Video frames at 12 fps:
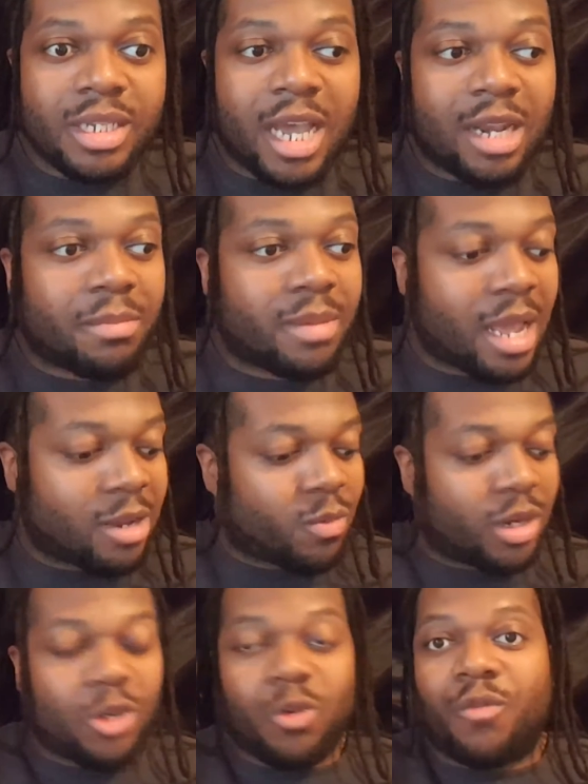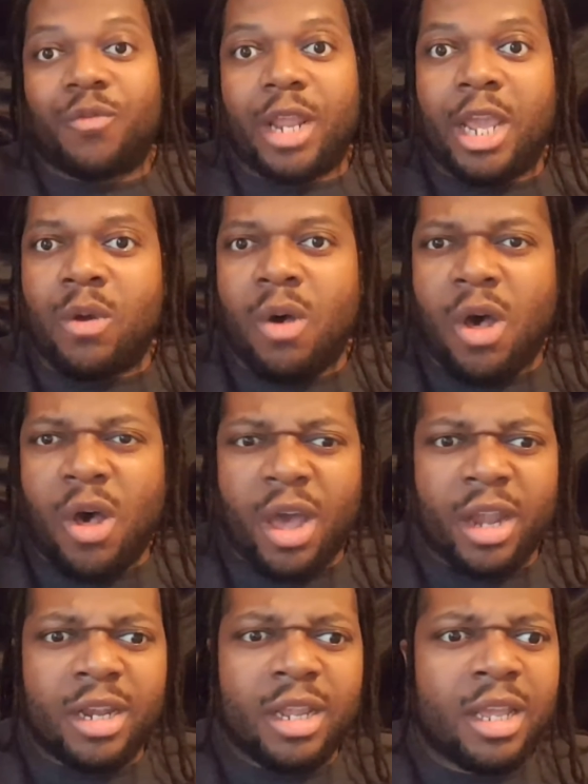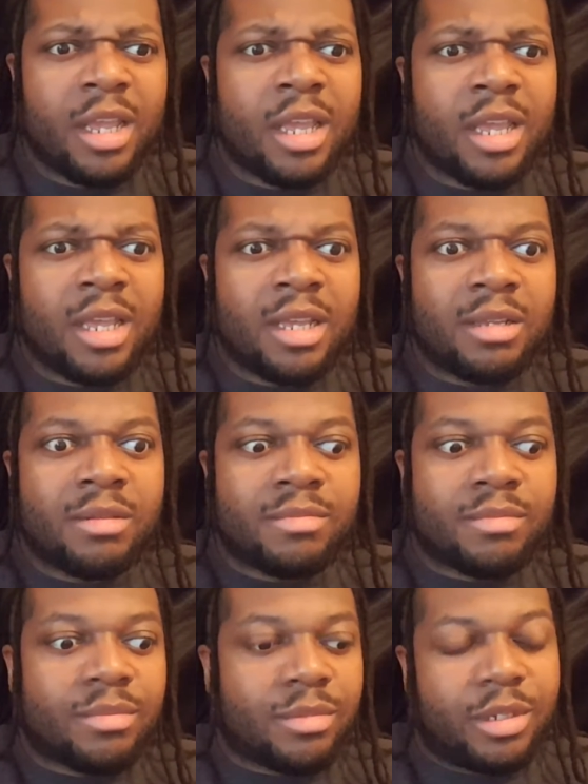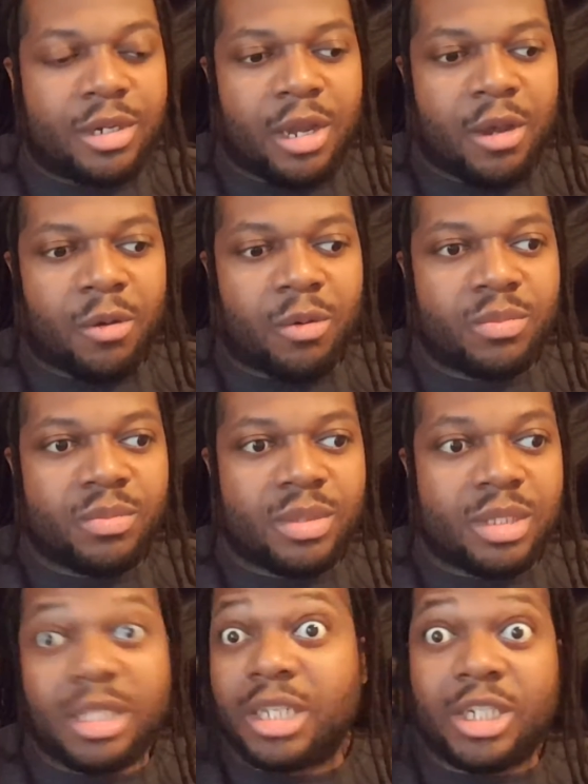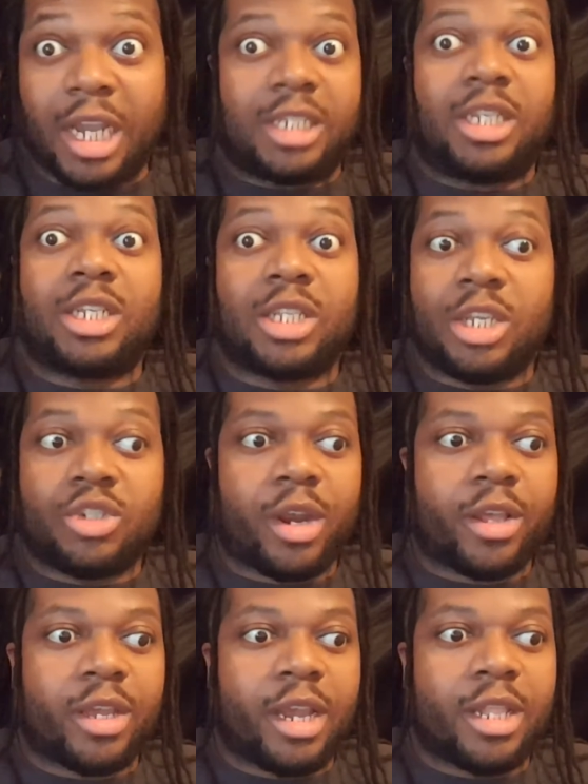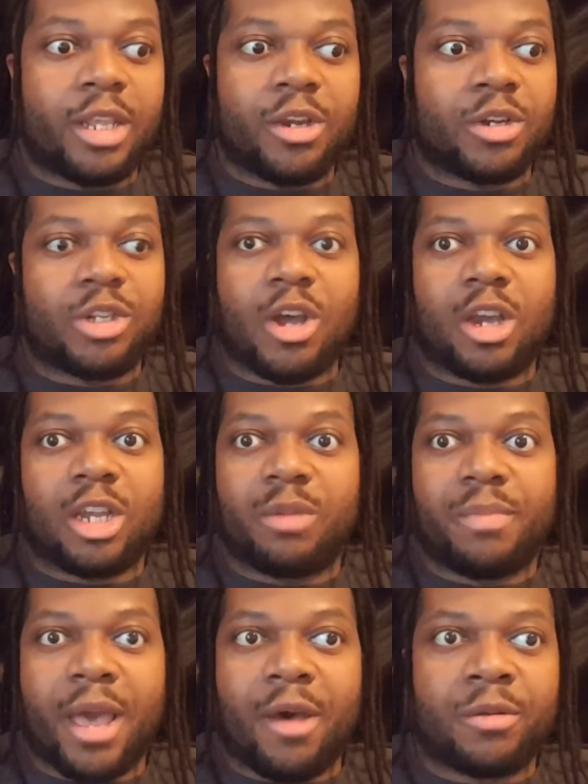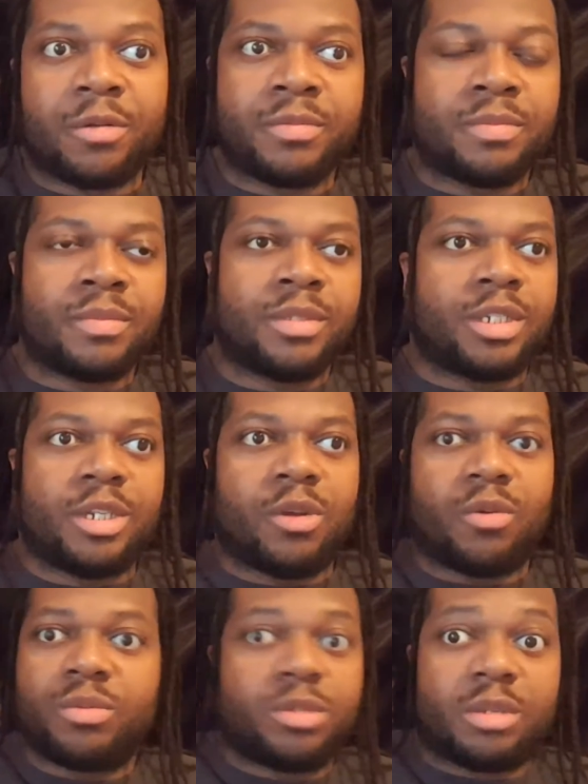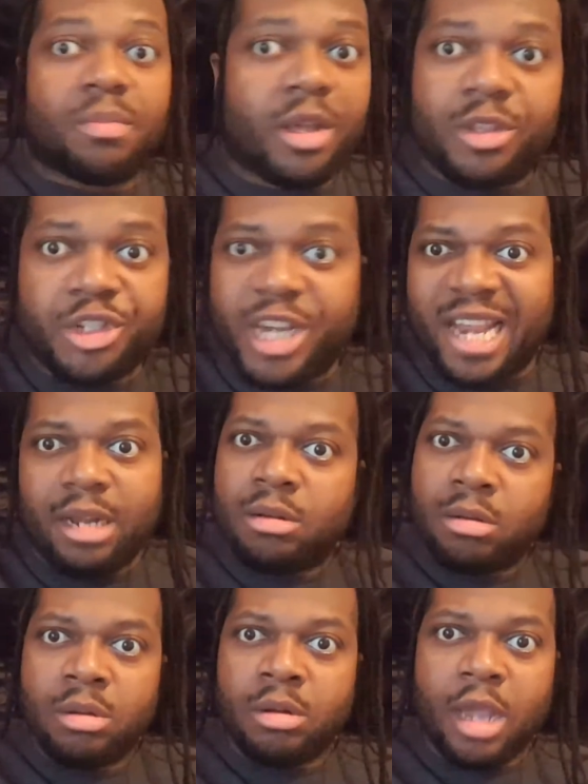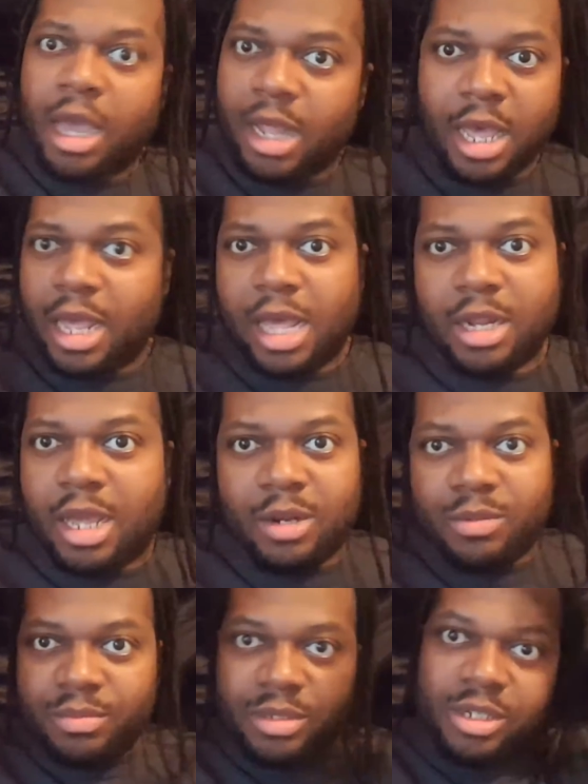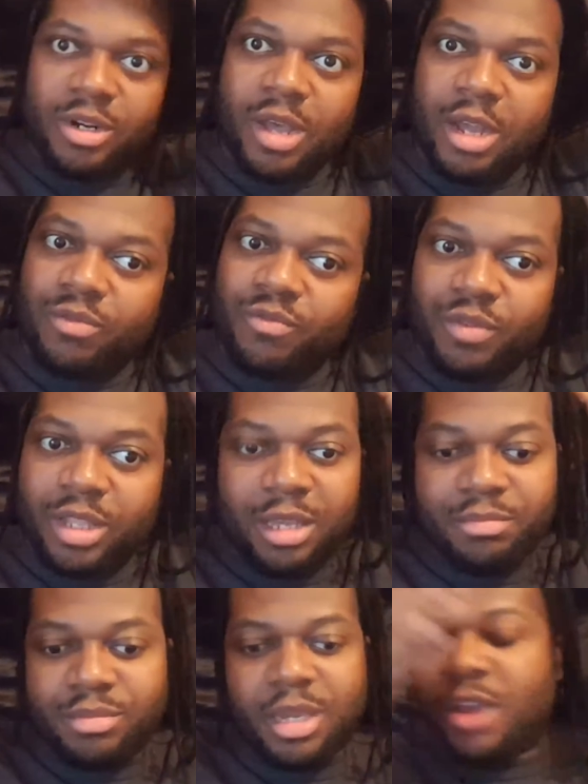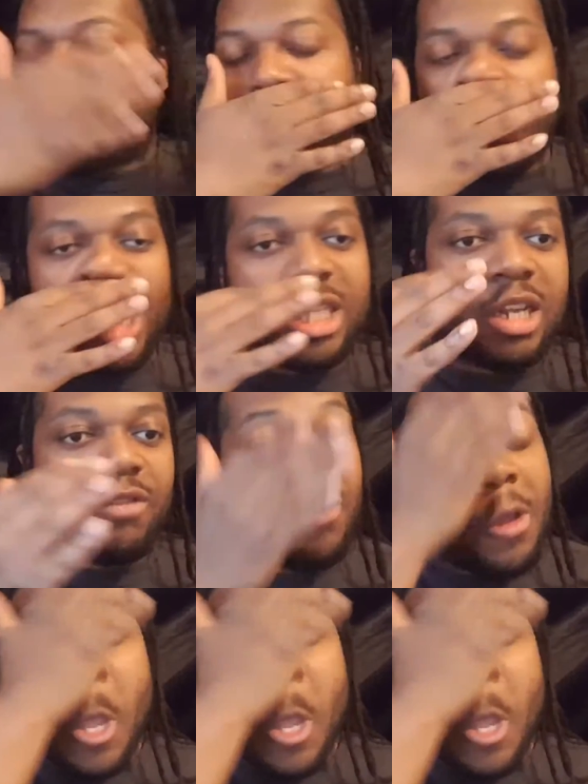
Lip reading: I don't want to do a video on, you know, the Justice League trailer and then you're talking about, you know, some other shit. I don't really care for all that stuff.